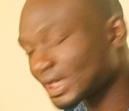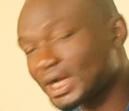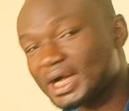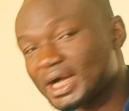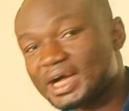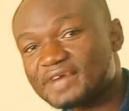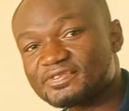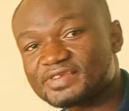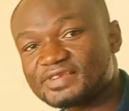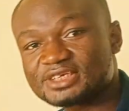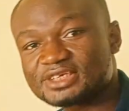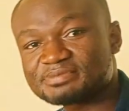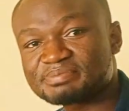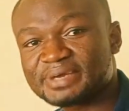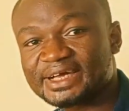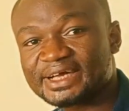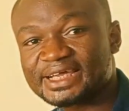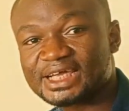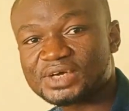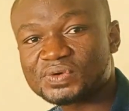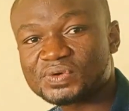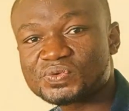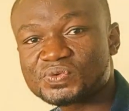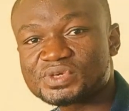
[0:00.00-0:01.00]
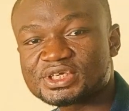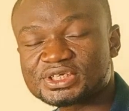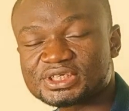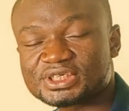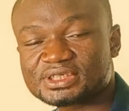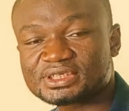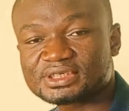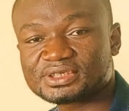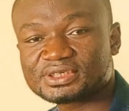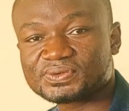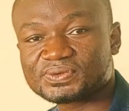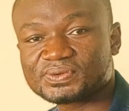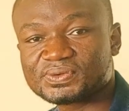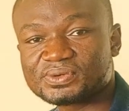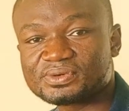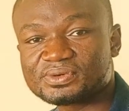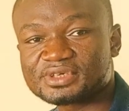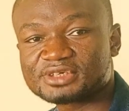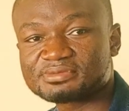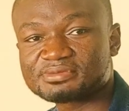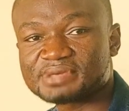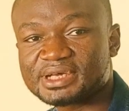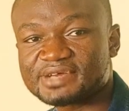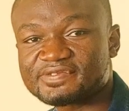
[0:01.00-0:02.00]
I have this buyer who is
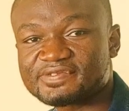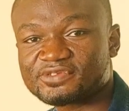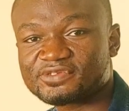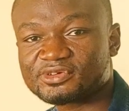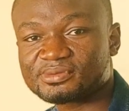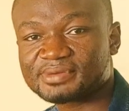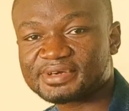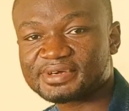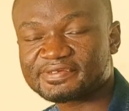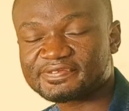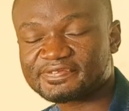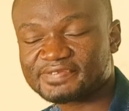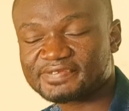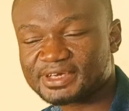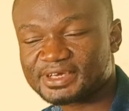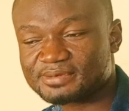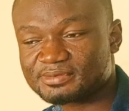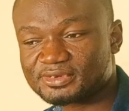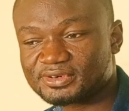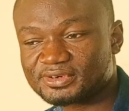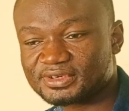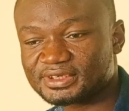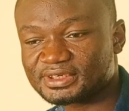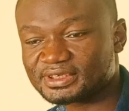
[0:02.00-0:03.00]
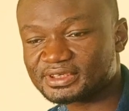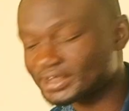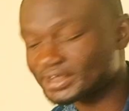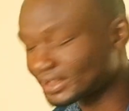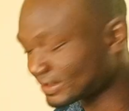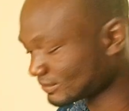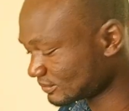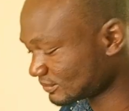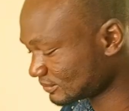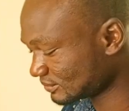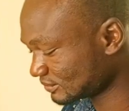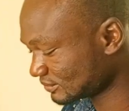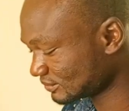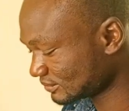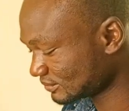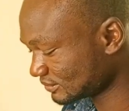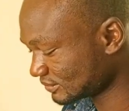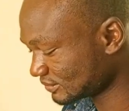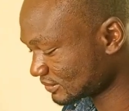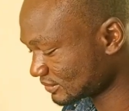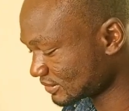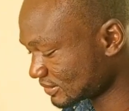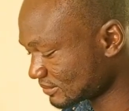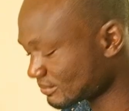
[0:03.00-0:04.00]
always buying from my farm all the time.
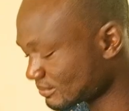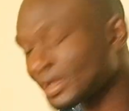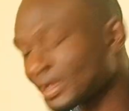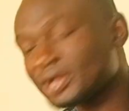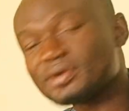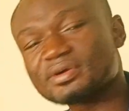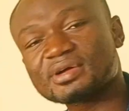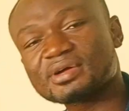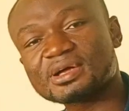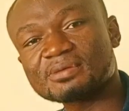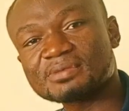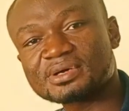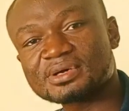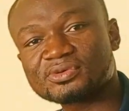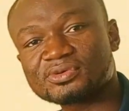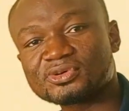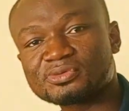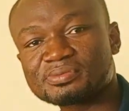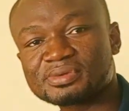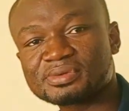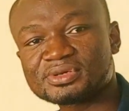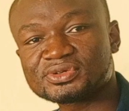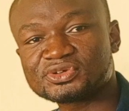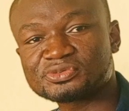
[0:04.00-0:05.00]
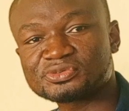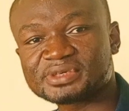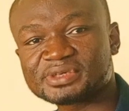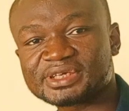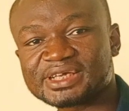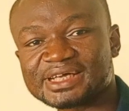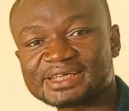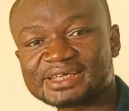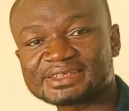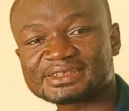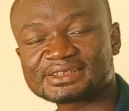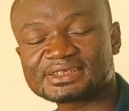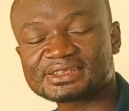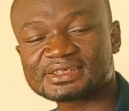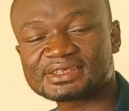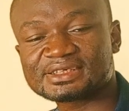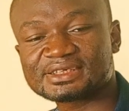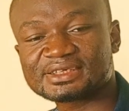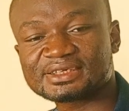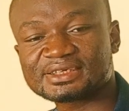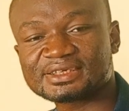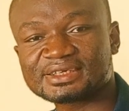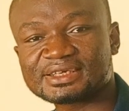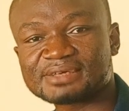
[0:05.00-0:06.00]
But you come and complain to me that
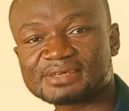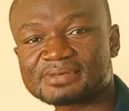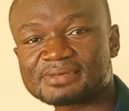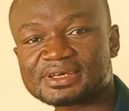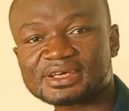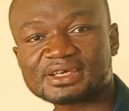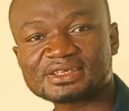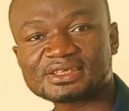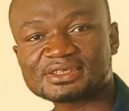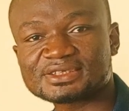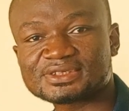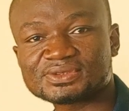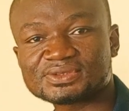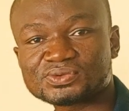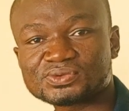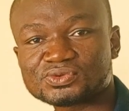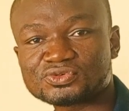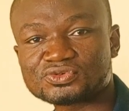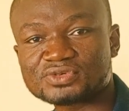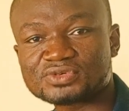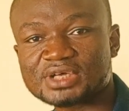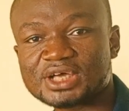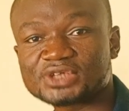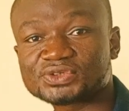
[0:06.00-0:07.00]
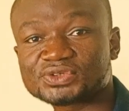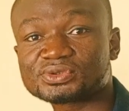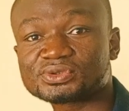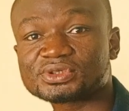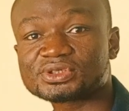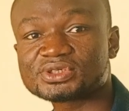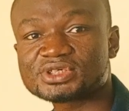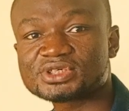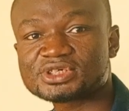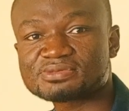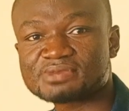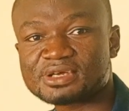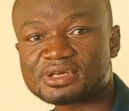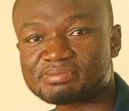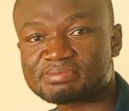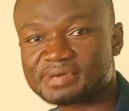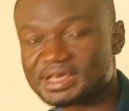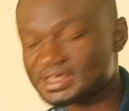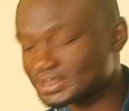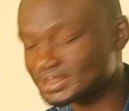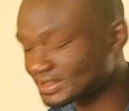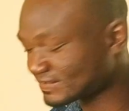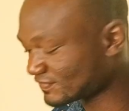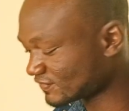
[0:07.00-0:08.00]
the market is no good, I should reduce my
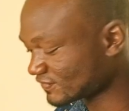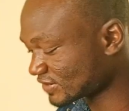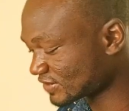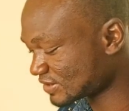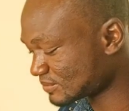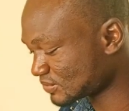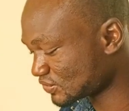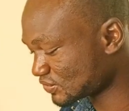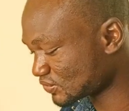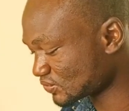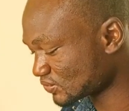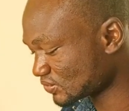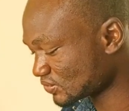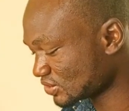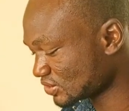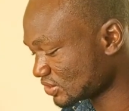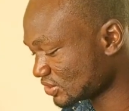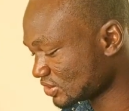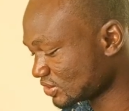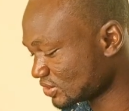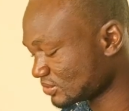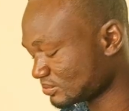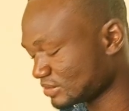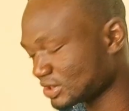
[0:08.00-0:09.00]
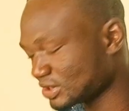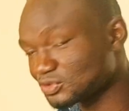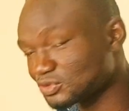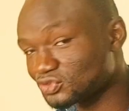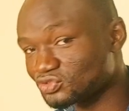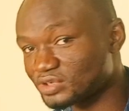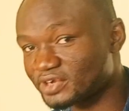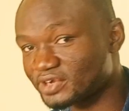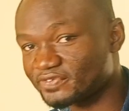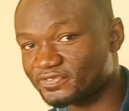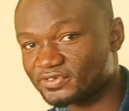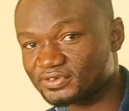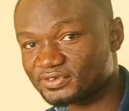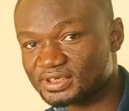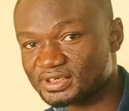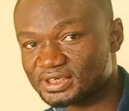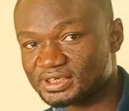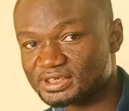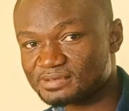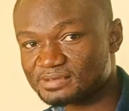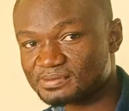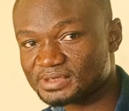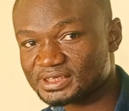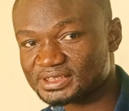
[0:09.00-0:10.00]
prices for him to be able to afford
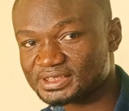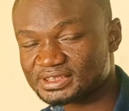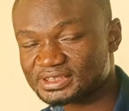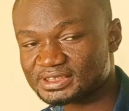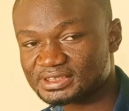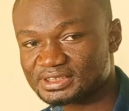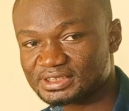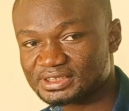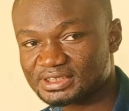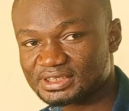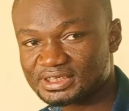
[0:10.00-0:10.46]
the animals.